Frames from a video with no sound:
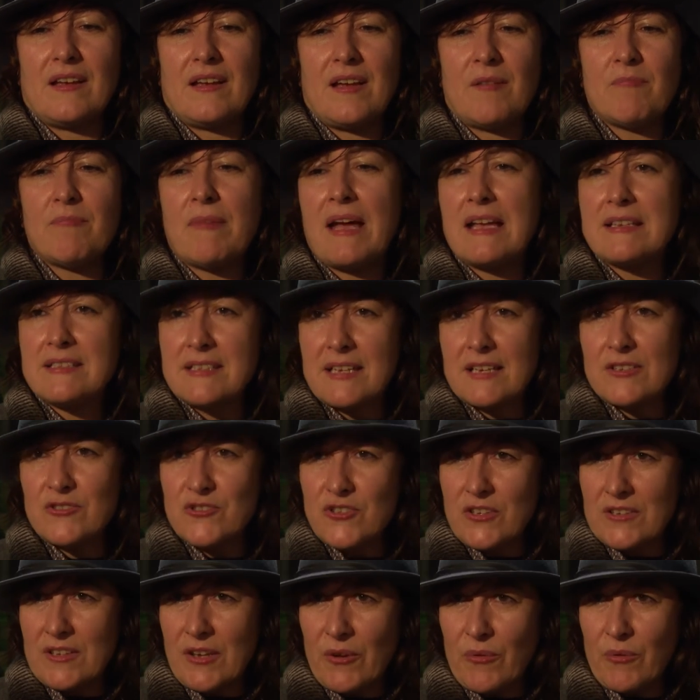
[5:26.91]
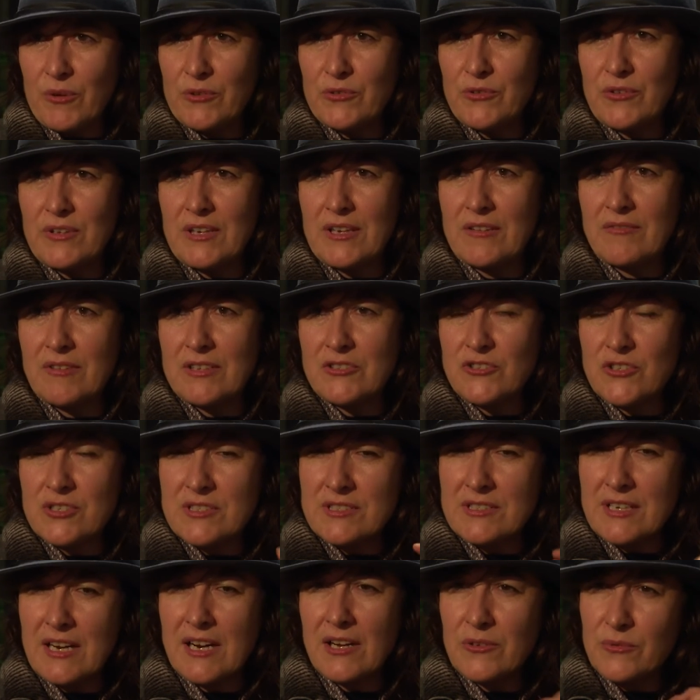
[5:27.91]
a message that I want to give. I just
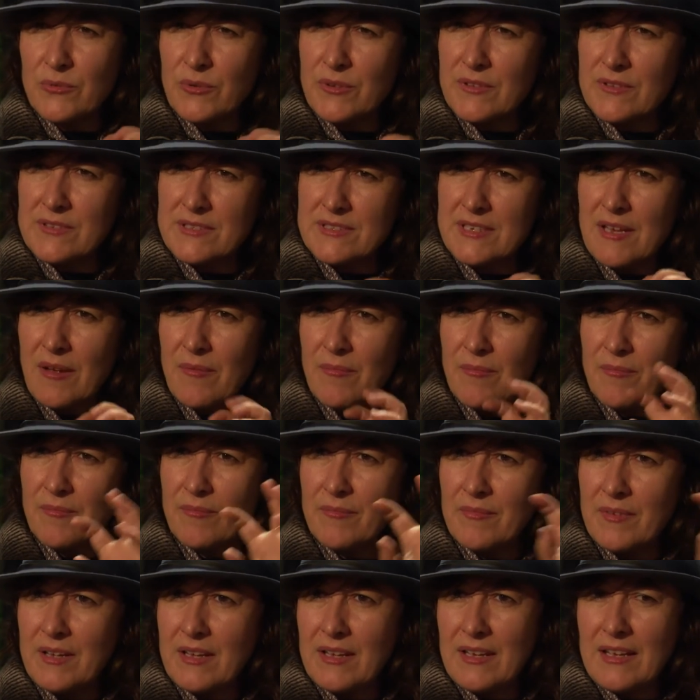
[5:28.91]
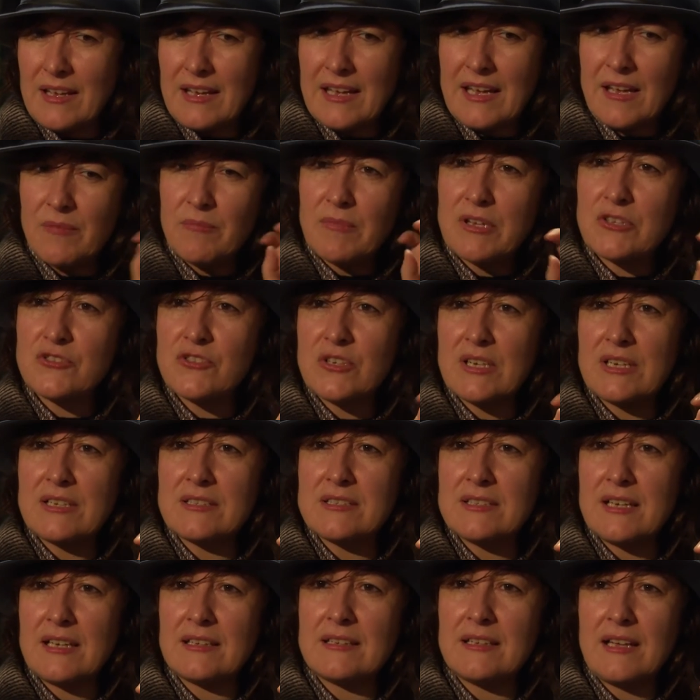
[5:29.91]
start with some
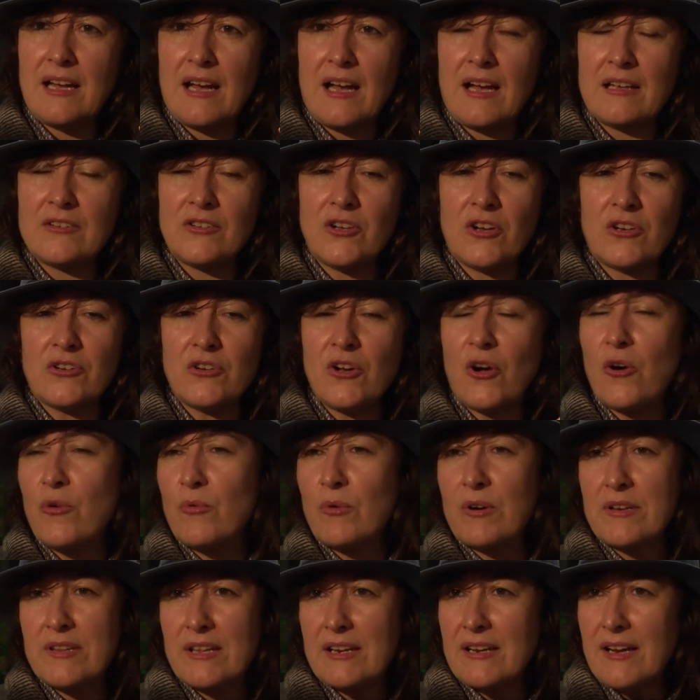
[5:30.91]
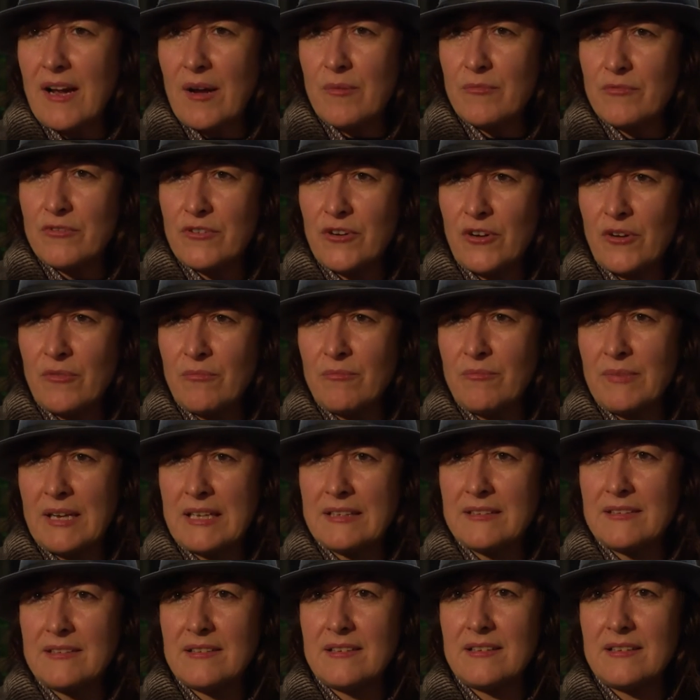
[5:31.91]
images that I don't know where they come from, but